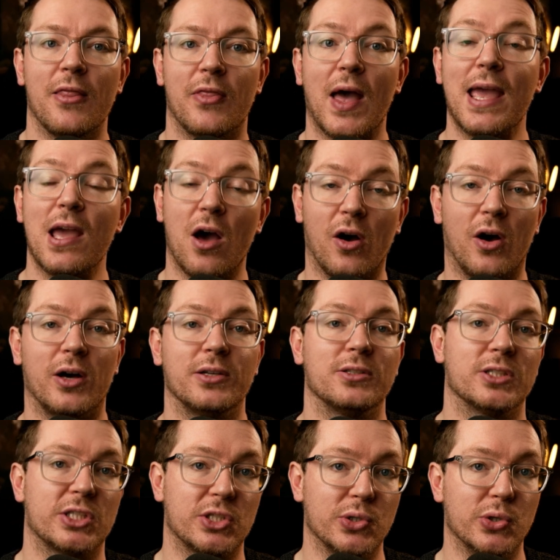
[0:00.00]
they
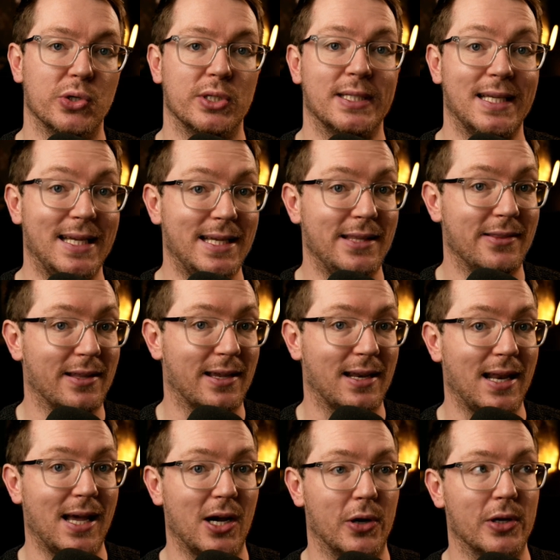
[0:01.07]
aren't stored in the
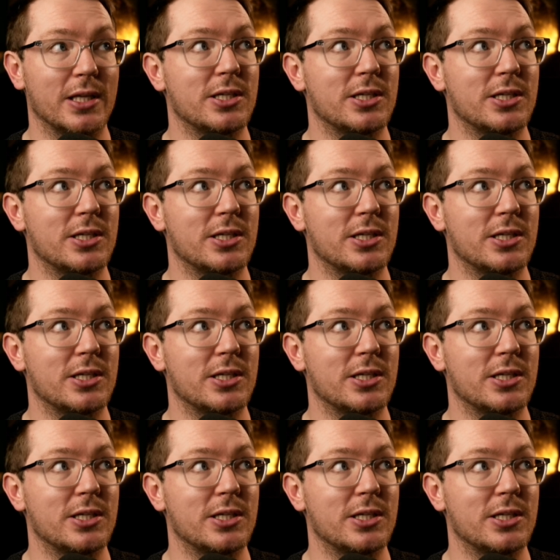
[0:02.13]
cloud.